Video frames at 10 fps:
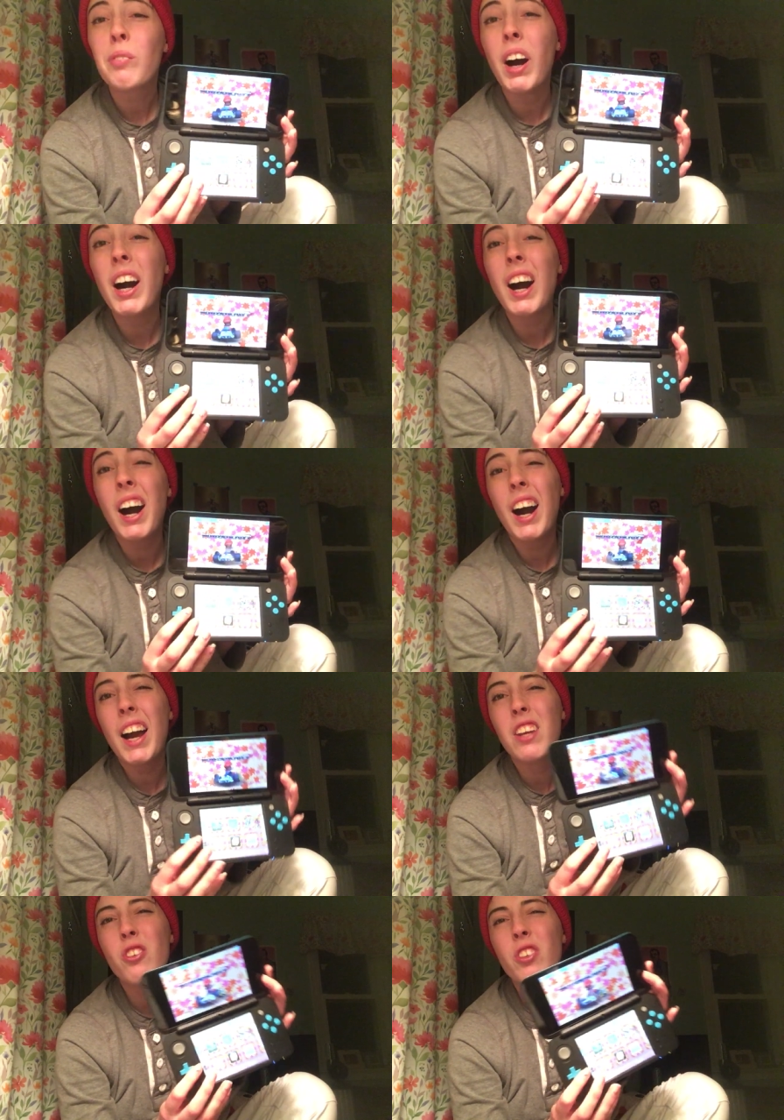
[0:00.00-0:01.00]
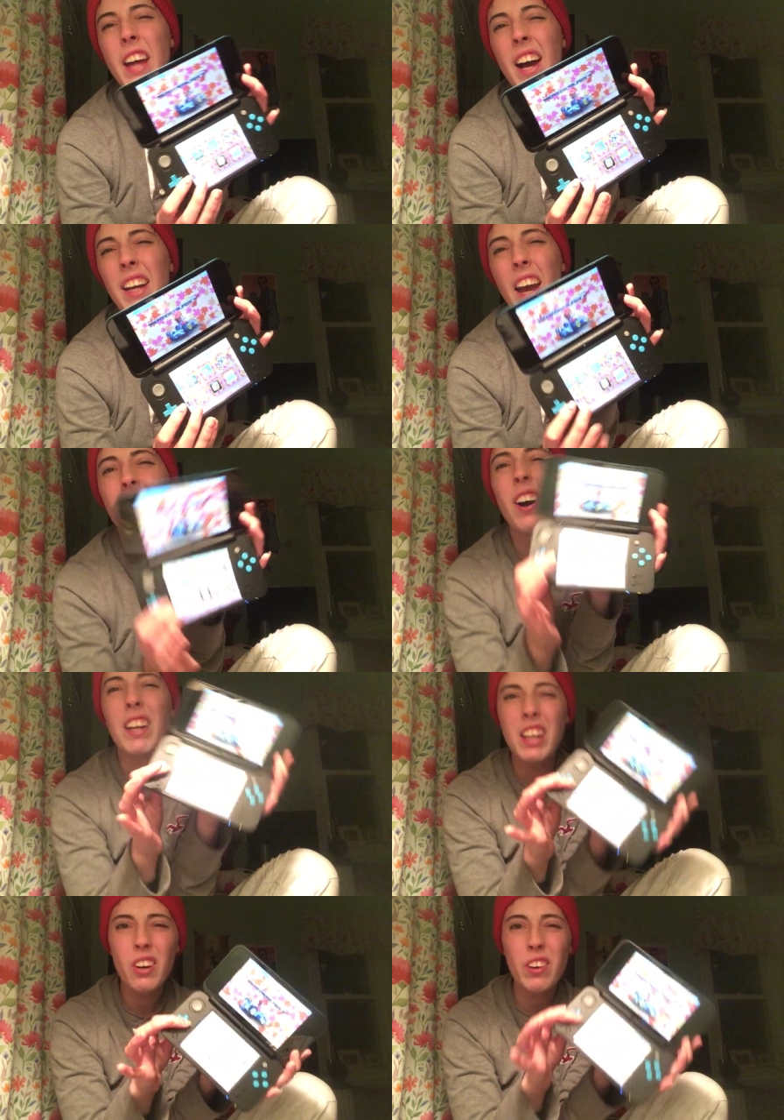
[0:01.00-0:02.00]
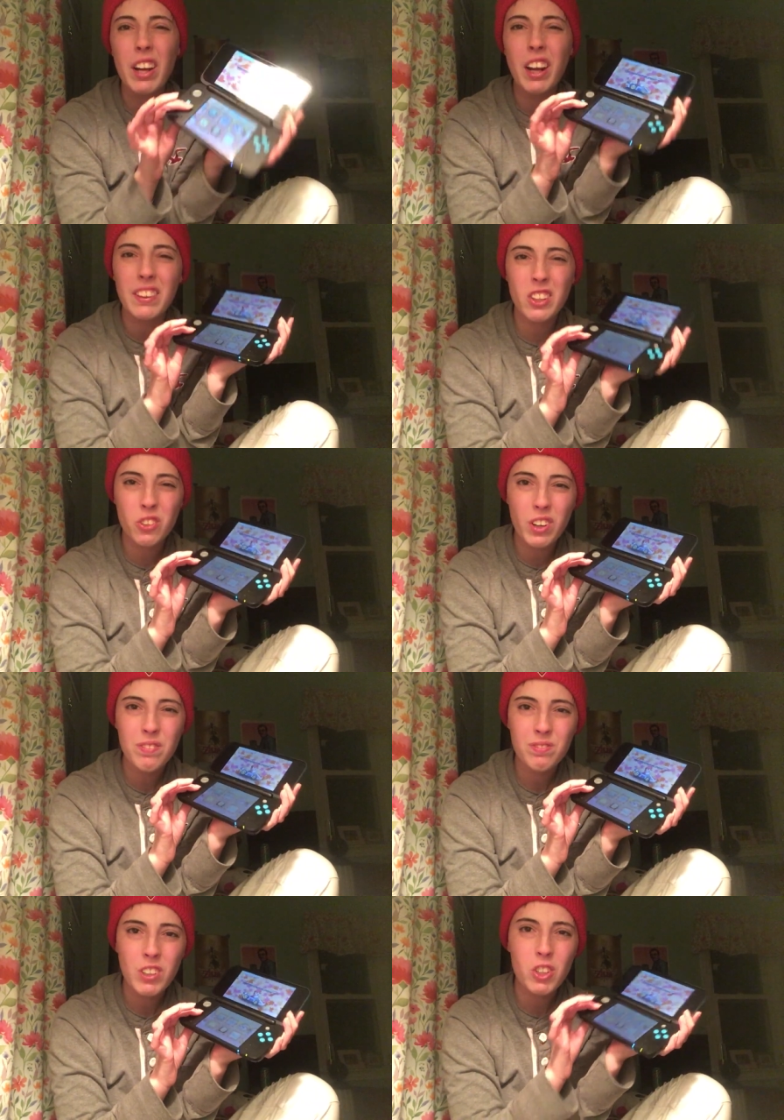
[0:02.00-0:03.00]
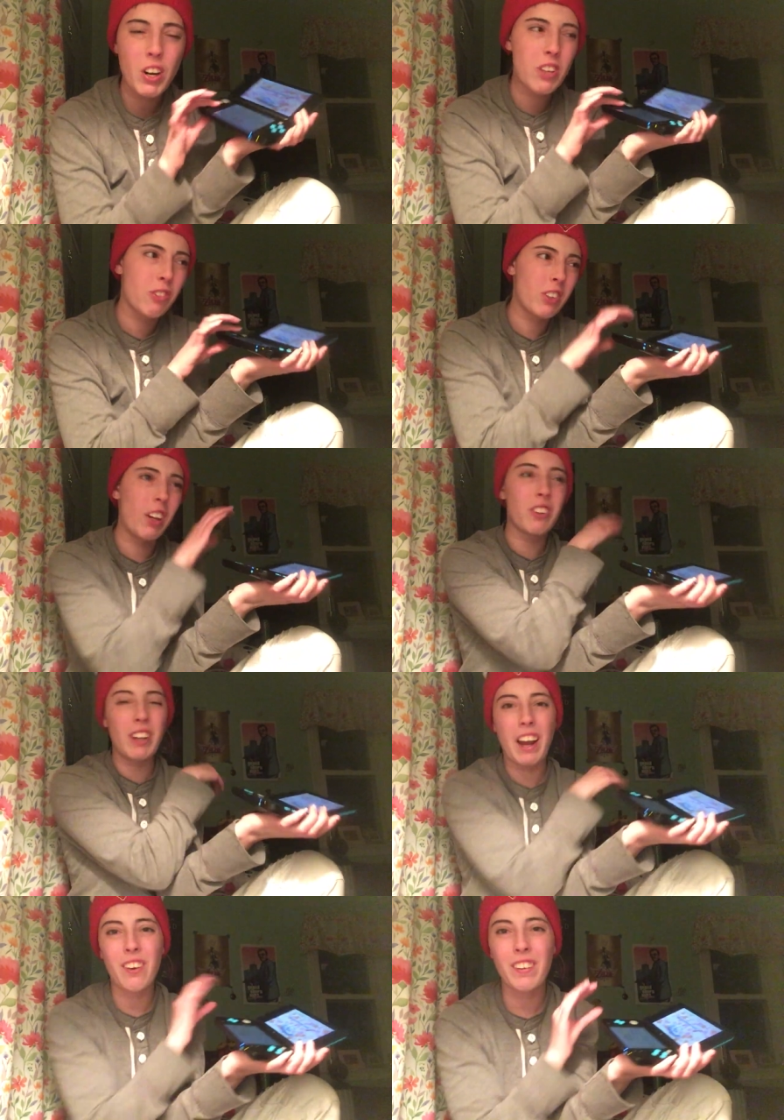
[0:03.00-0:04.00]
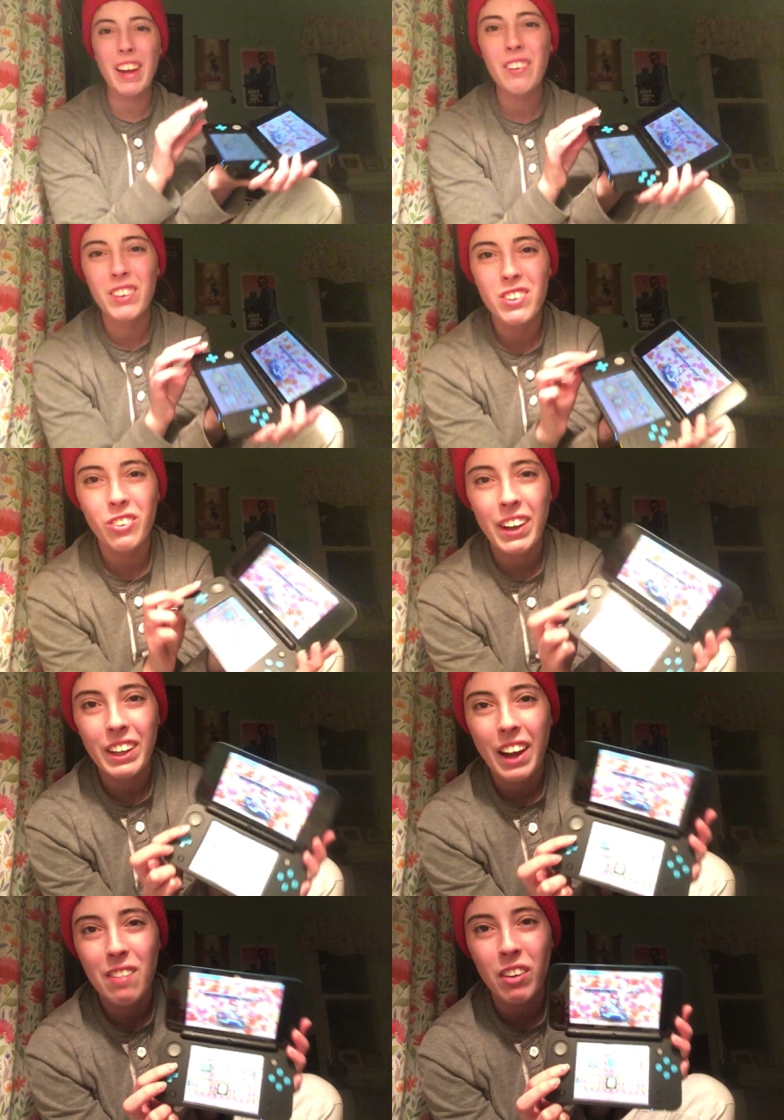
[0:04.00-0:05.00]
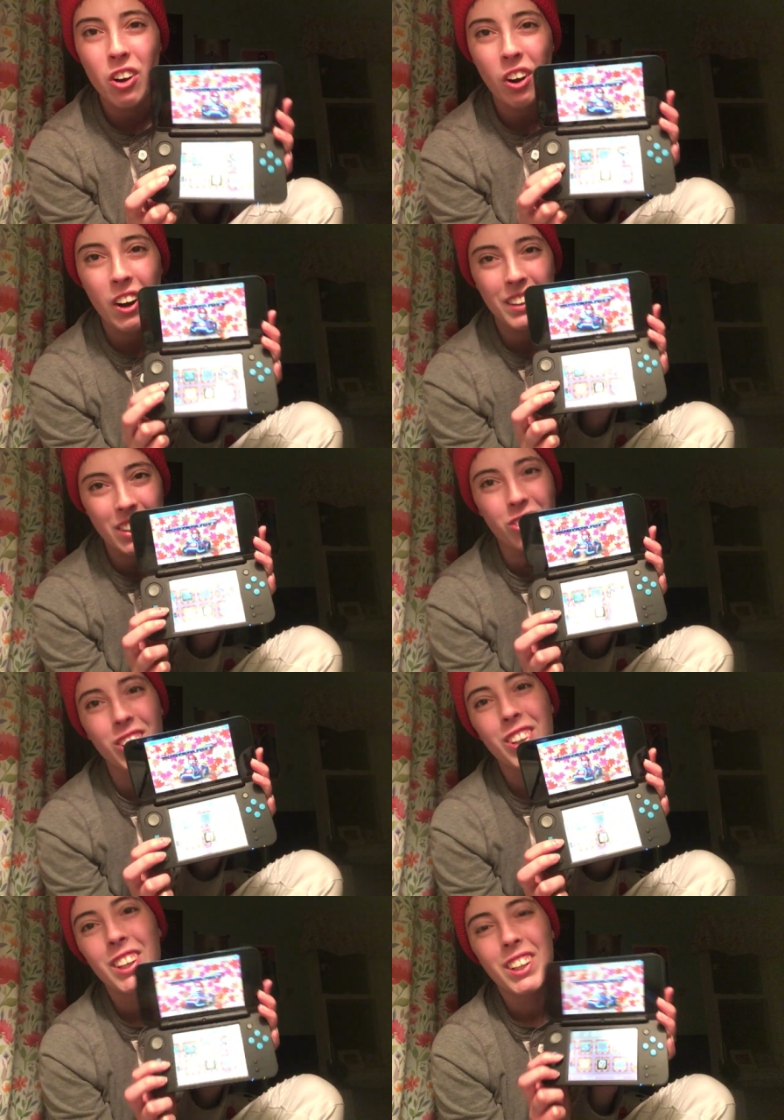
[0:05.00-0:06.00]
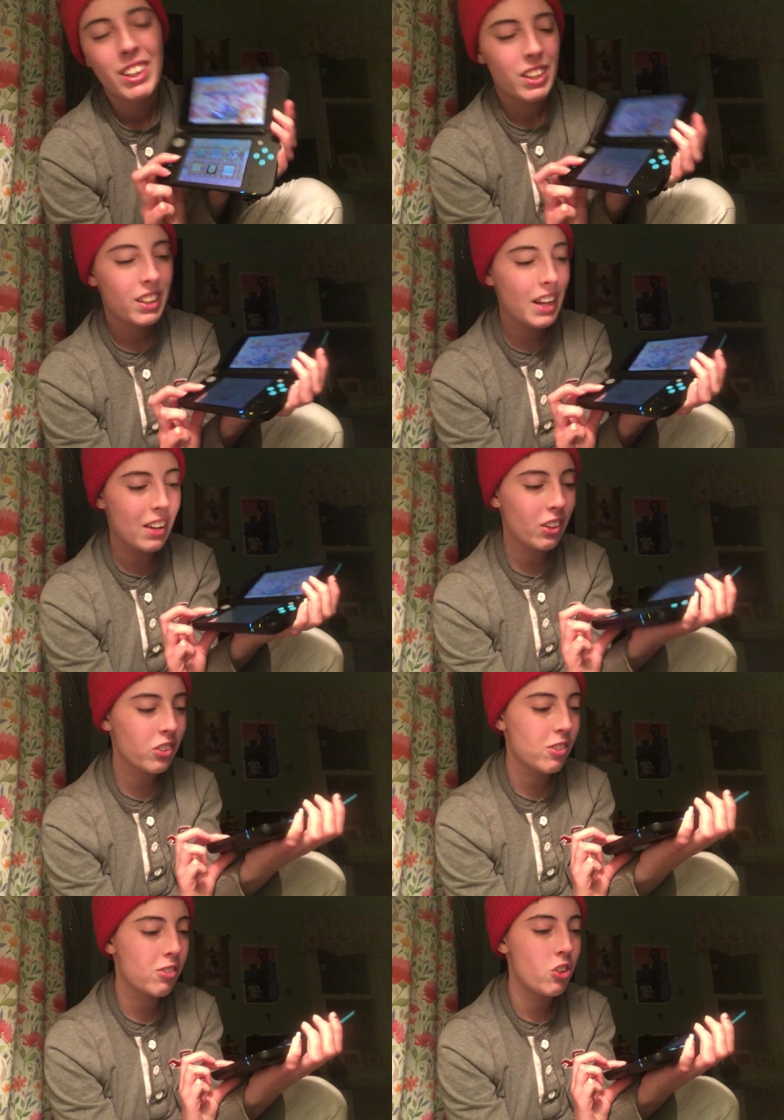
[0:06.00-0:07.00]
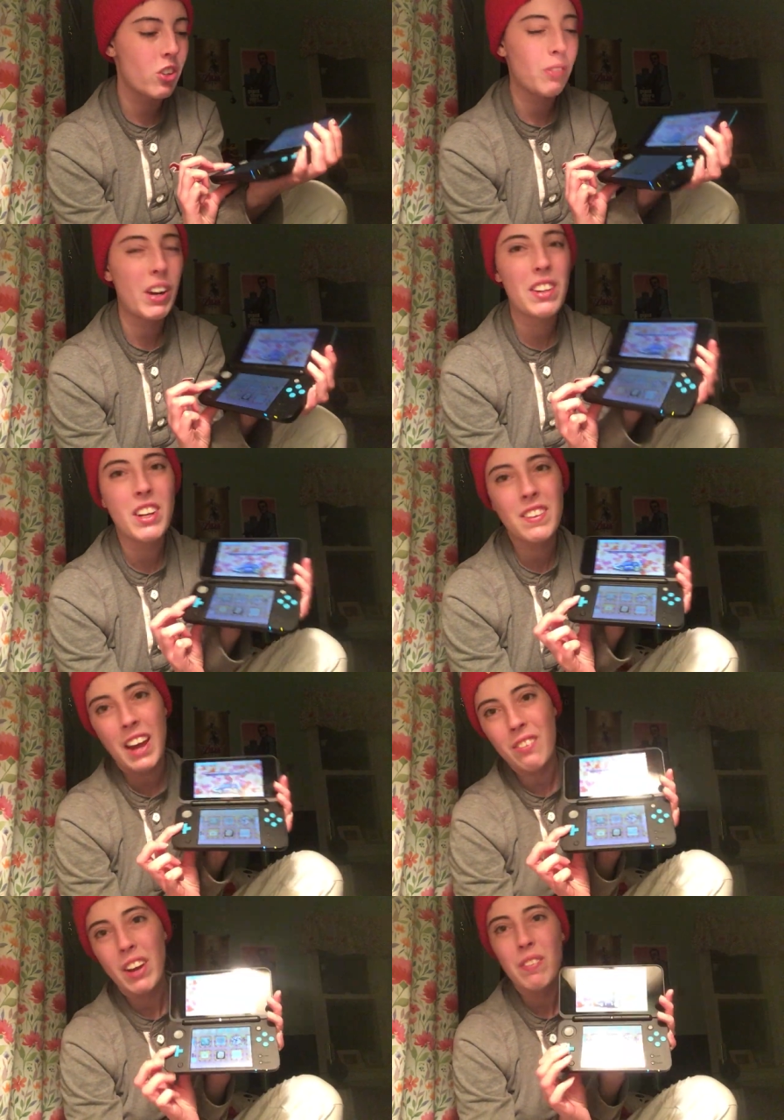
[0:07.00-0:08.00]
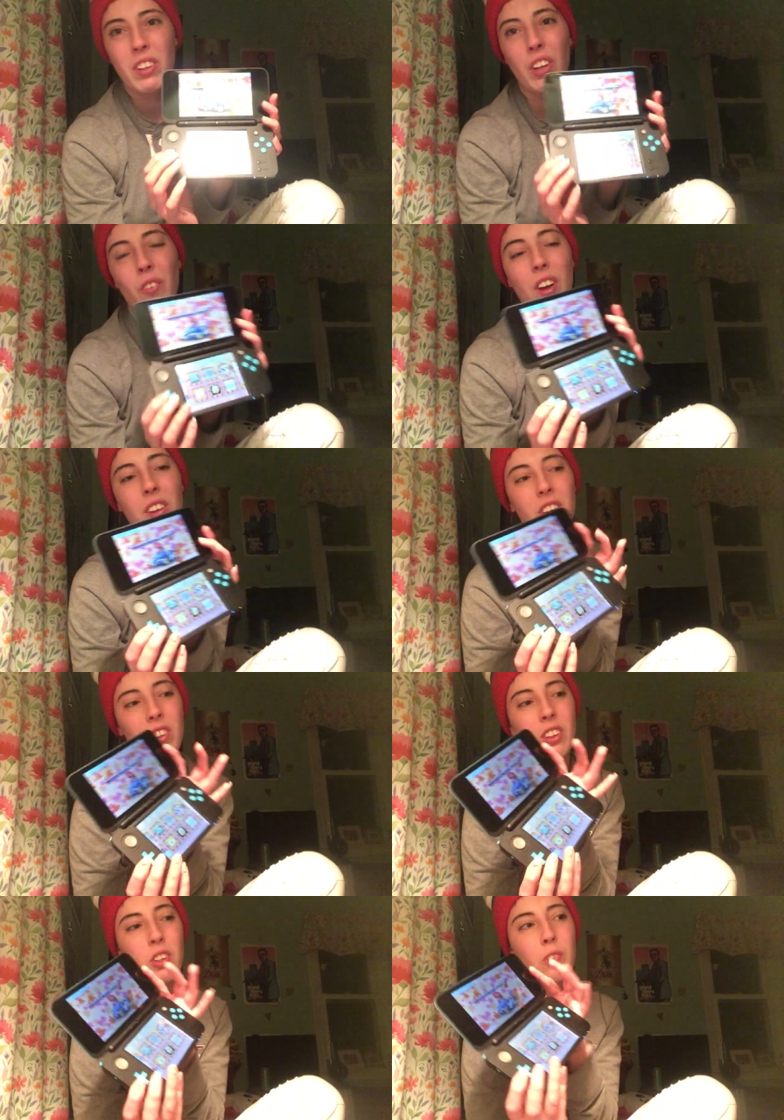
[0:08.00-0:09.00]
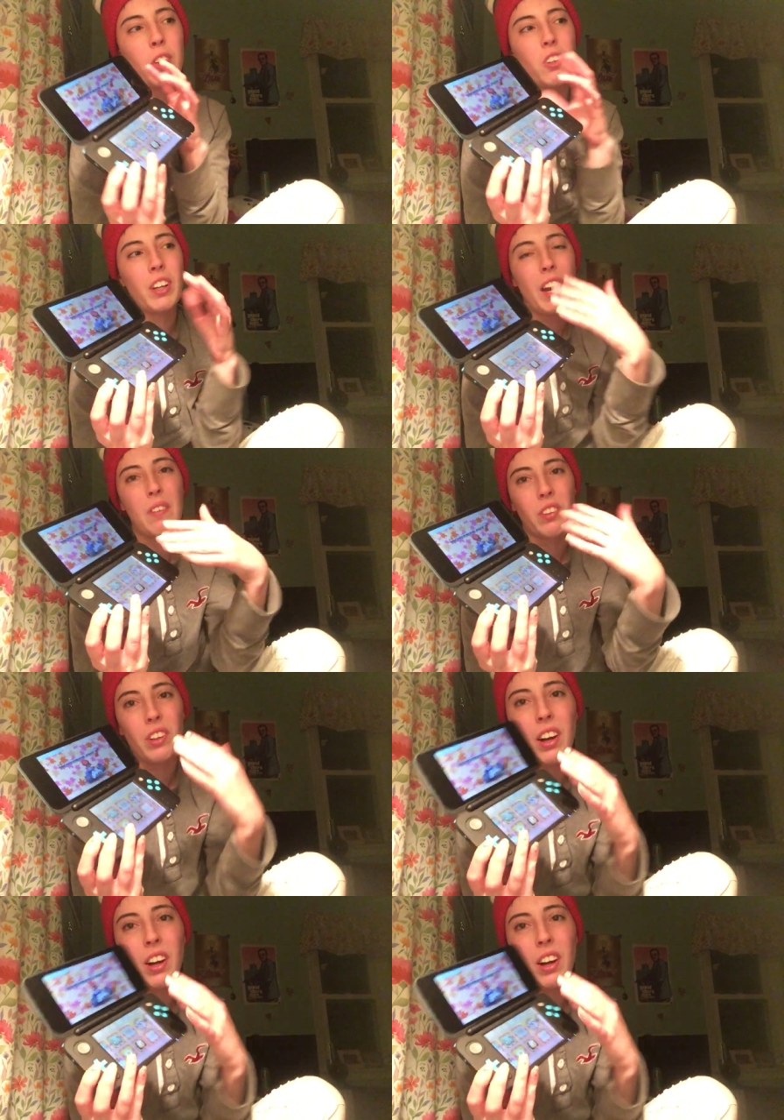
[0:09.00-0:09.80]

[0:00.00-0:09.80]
But I used that account on here when I got this one and transferred the other account on that one so I can have Mario Kart in this one. Yeah, sounds confusing, but I did it that way because I want the certain games